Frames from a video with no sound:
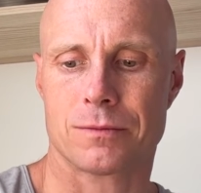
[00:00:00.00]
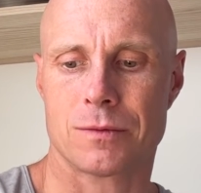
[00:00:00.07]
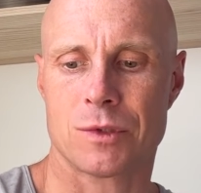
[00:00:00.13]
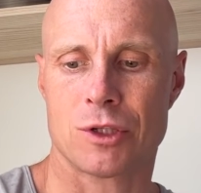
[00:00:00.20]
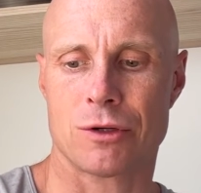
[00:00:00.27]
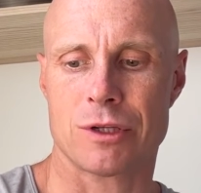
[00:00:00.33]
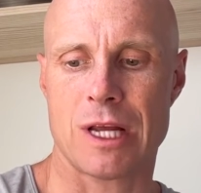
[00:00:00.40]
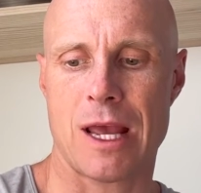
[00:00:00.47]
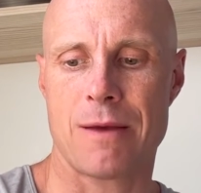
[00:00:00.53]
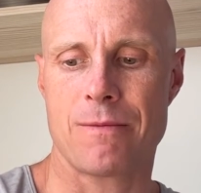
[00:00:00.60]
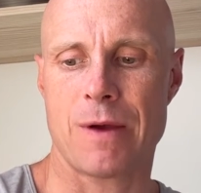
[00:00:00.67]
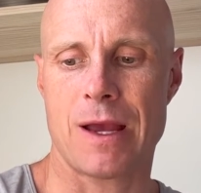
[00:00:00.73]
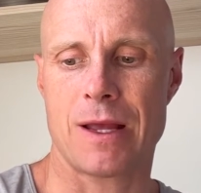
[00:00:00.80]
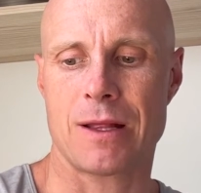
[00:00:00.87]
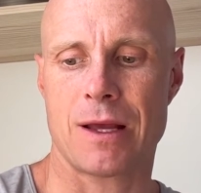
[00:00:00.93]
So same
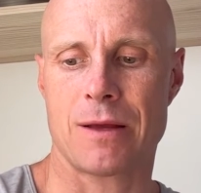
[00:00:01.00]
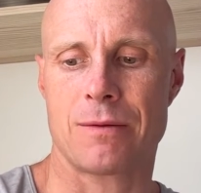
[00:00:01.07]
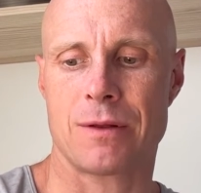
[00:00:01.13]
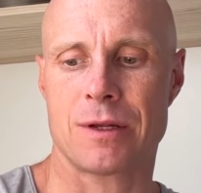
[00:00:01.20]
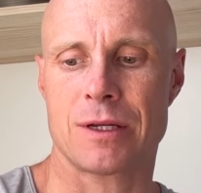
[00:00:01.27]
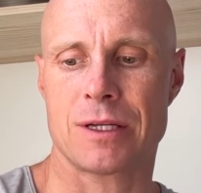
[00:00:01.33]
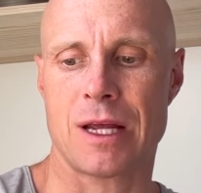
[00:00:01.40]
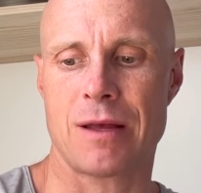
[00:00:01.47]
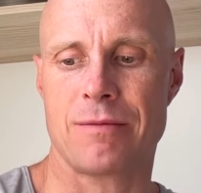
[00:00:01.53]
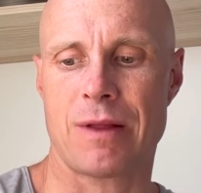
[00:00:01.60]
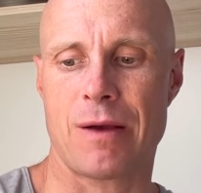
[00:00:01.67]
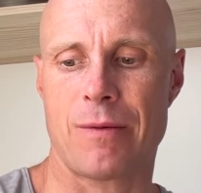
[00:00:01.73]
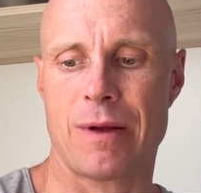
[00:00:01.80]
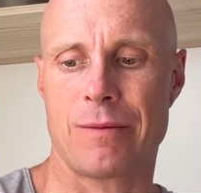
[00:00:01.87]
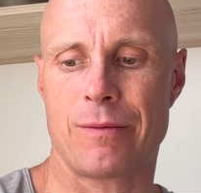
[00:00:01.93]
way
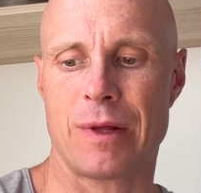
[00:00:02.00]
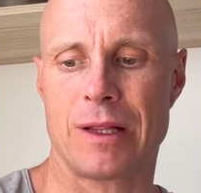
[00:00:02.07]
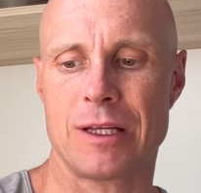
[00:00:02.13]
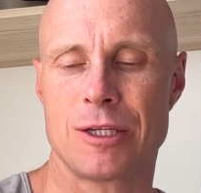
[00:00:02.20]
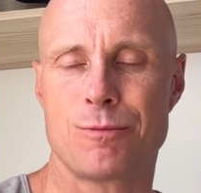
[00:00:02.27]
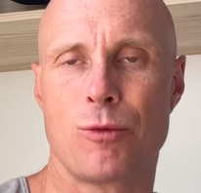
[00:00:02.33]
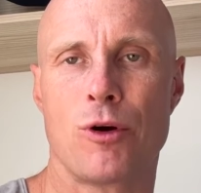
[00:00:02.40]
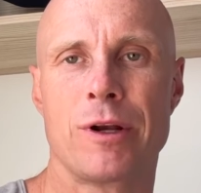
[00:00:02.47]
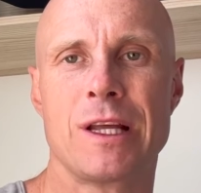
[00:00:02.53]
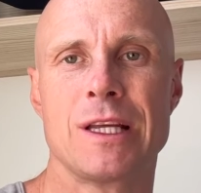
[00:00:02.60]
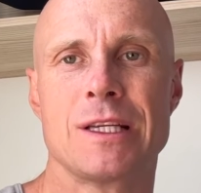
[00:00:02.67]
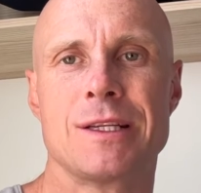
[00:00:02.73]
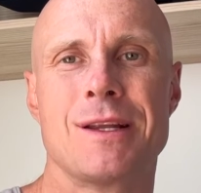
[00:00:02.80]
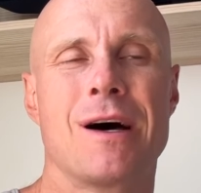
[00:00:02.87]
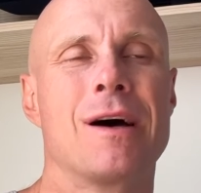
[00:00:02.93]
when this body
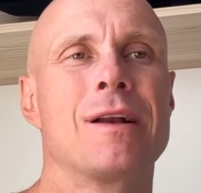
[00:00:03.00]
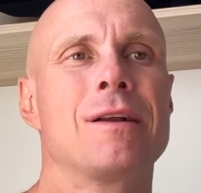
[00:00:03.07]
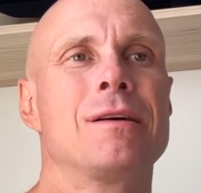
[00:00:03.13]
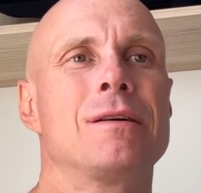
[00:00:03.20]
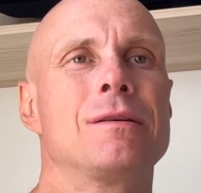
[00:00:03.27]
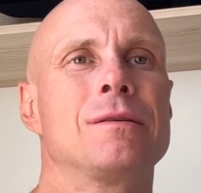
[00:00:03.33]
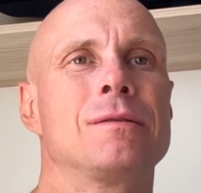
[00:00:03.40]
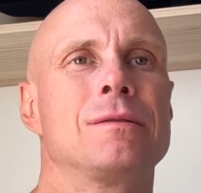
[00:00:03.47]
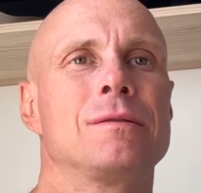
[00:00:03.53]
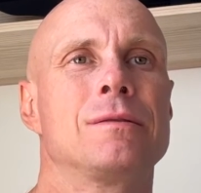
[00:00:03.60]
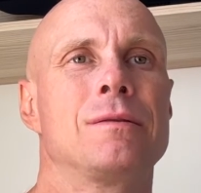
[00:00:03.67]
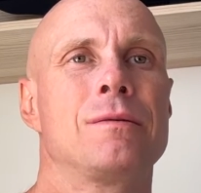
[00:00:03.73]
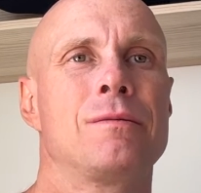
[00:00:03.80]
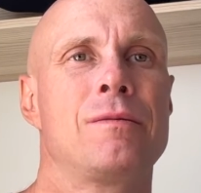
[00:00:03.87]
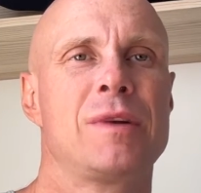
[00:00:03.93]
is done,
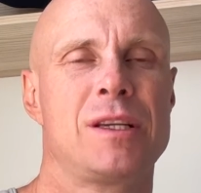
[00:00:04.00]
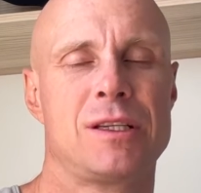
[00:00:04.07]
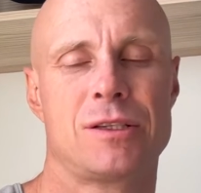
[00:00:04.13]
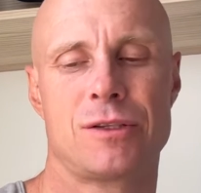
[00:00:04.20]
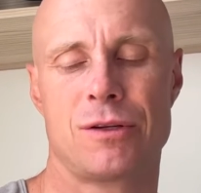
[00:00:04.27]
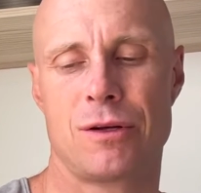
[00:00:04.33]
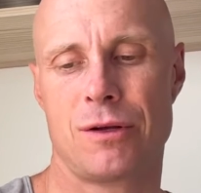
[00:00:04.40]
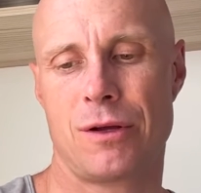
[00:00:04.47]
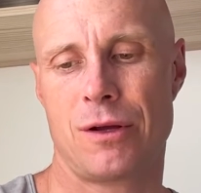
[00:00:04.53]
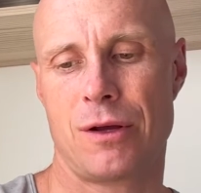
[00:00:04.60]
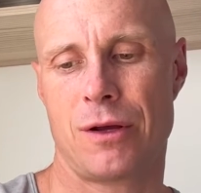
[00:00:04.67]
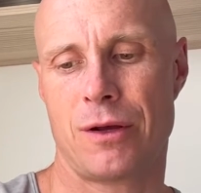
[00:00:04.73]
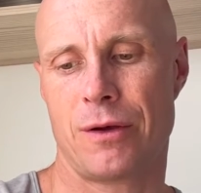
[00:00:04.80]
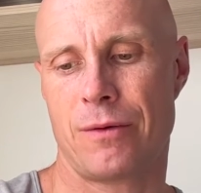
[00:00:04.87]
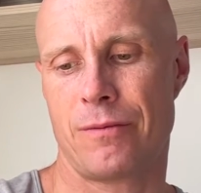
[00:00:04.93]
when
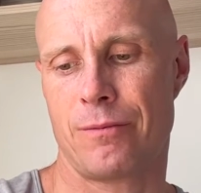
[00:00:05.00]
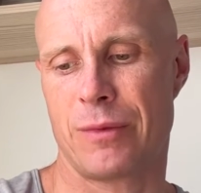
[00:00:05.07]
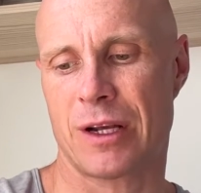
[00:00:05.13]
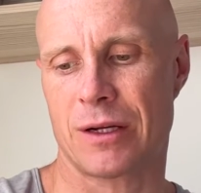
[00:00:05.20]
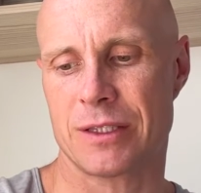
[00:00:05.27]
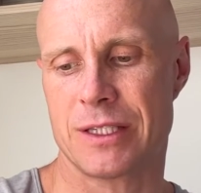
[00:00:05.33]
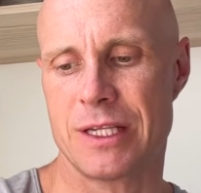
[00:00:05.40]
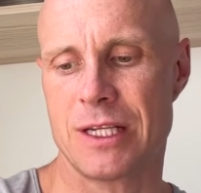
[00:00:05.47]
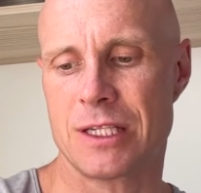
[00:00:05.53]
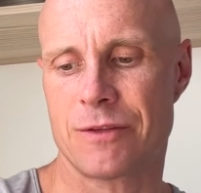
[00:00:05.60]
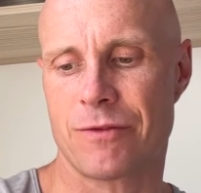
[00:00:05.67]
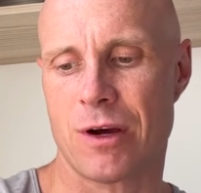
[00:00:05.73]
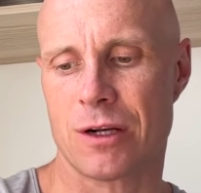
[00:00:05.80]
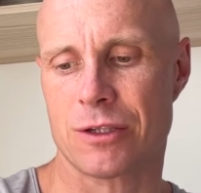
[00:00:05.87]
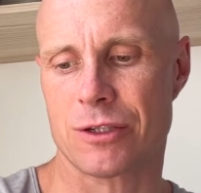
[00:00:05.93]
it becomes
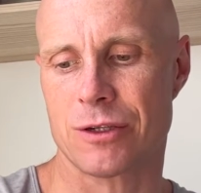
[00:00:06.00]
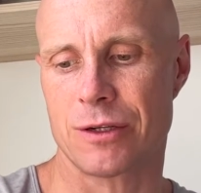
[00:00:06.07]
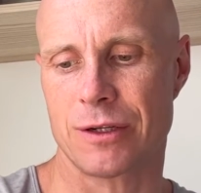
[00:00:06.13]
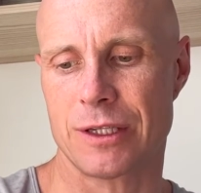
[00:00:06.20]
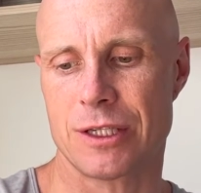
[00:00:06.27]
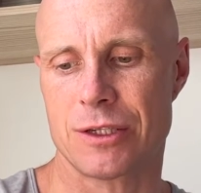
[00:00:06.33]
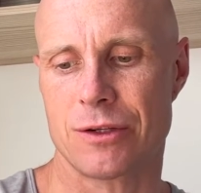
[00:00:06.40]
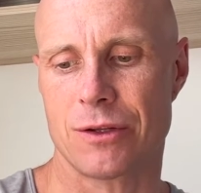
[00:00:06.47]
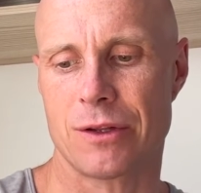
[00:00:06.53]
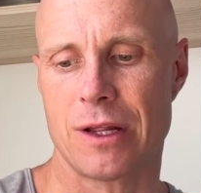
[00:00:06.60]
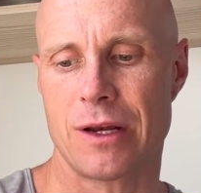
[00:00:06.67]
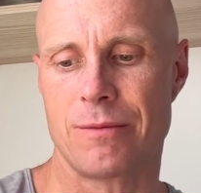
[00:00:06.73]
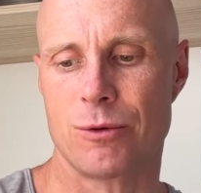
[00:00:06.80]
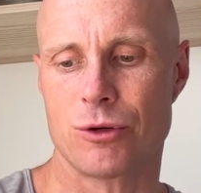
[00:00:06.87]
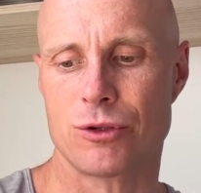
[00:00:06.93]
dysfunctional, it's not
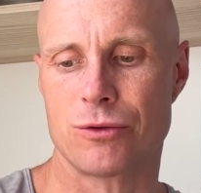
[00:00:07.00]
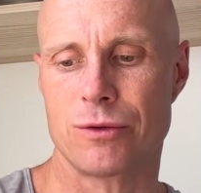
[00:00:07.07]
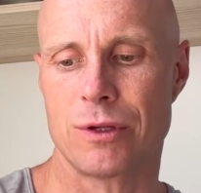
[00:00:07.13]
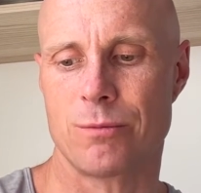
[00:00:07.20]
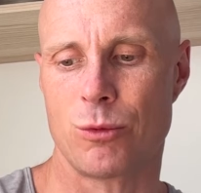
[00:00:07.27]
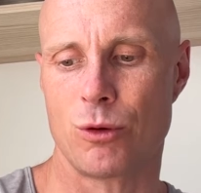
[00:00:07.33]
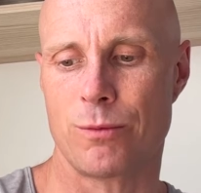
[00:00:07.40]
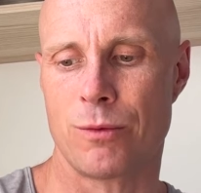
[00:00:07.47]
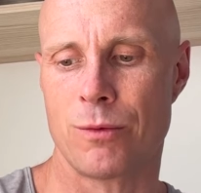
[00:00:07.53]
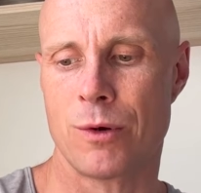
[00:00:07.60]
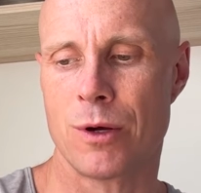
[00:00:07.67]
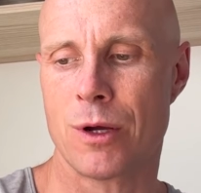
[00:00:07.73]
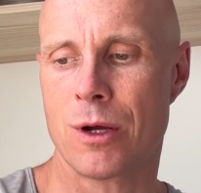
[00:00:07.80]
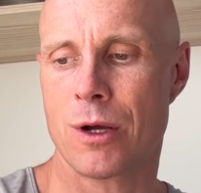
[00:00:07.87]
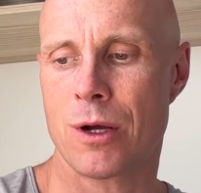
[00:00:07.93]
anymore suitable
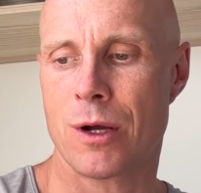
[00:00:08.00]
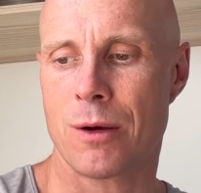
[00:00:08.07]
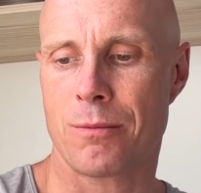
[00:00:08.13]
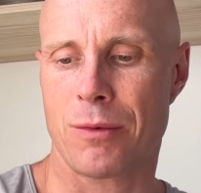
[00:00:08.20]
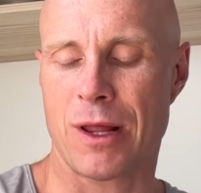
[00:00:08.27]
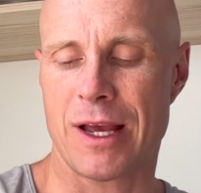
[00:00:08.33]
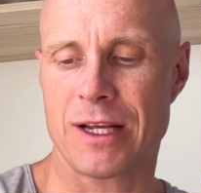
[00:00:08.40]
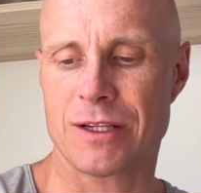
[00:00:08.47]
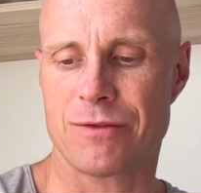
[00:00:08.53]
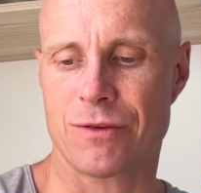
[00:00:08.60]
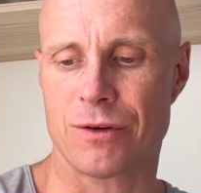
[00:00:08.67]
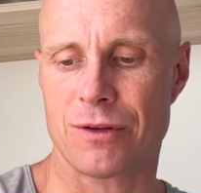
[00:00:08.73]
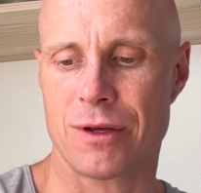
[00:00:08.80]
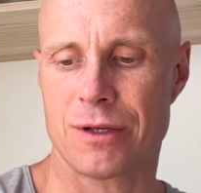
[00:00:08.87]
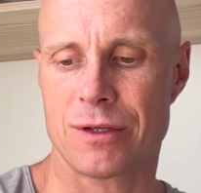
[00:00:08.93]
place
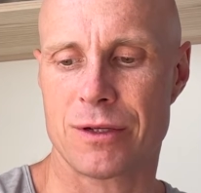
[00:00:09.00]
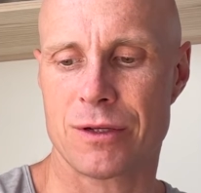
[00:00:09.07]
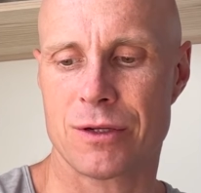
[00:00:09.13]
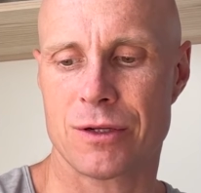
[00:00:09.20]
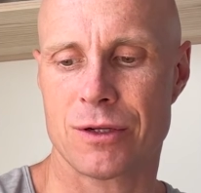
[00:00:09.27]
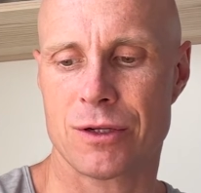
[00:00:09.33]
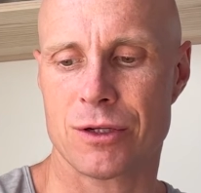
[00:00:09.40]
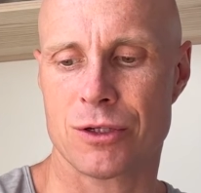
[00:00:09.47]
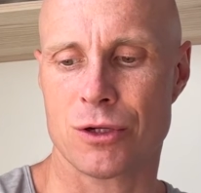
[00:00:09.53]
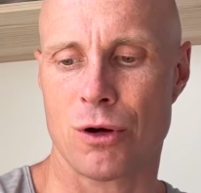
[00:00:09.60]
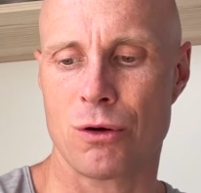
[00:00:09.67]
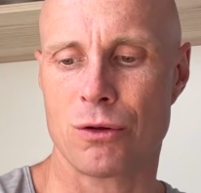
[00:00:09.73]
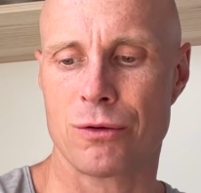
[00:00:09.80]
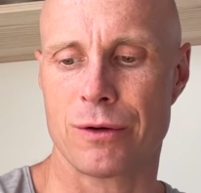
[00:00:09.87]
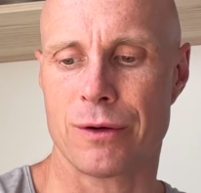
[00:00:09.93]
for the
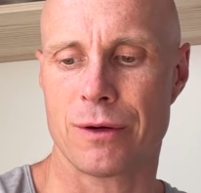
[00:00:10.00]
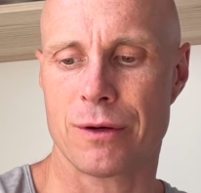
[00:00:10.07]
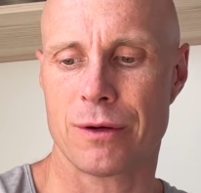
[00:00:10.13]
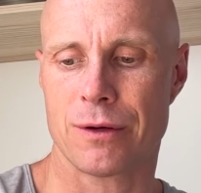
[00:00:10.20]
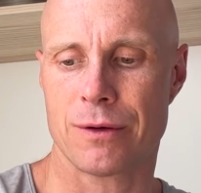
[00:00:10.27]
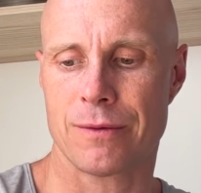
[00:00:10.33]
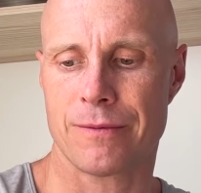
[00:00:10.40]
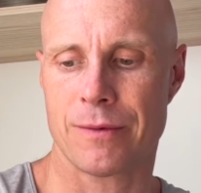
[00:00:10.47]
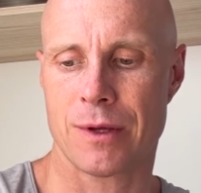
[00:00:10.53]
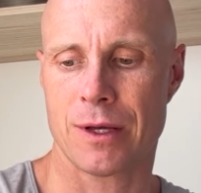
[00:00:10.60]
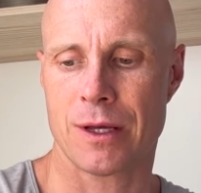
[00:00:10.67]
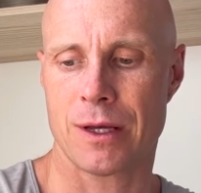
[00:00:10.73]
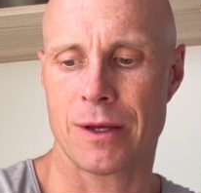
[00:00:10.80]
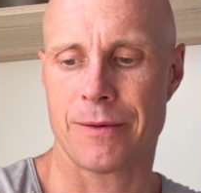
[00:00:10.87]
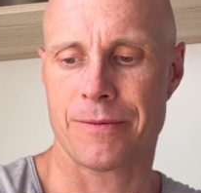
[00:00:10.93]
soul to
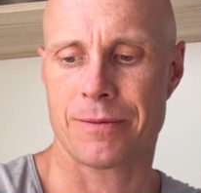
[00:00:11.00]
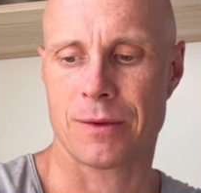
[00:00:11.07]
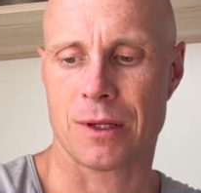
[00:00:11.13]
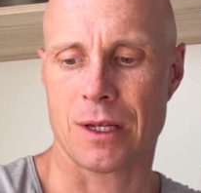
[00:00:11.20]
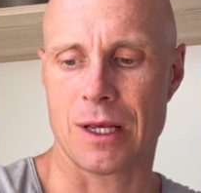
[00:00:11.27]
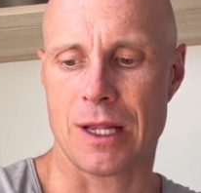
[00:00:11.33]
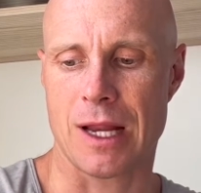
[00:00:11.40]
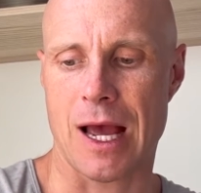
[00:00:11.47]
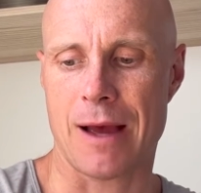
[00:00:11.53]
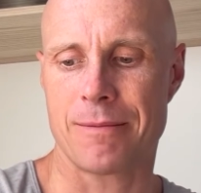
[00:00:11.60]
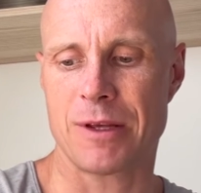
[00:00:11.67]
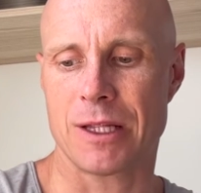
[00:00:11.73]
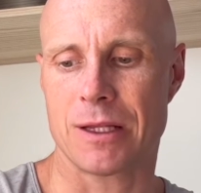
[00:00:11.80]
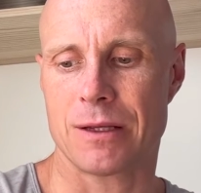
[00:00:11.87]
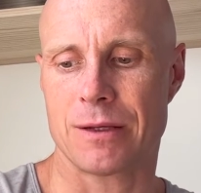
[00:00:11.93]
inhabit,